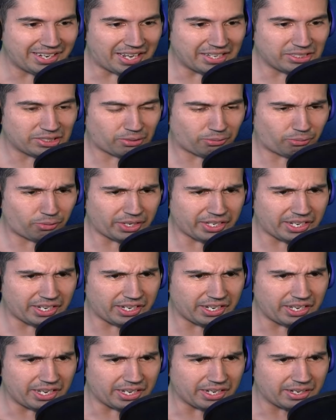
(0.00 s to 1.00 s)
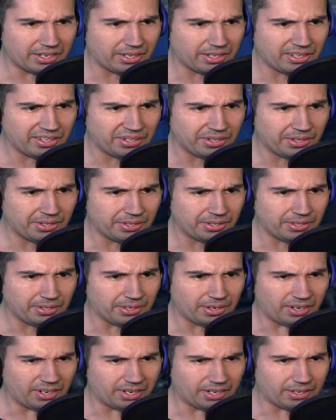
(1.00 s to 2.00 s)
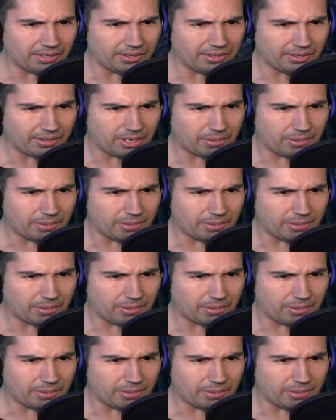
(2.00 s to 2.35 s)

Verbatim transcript: Nice freaking hit. Alrighty,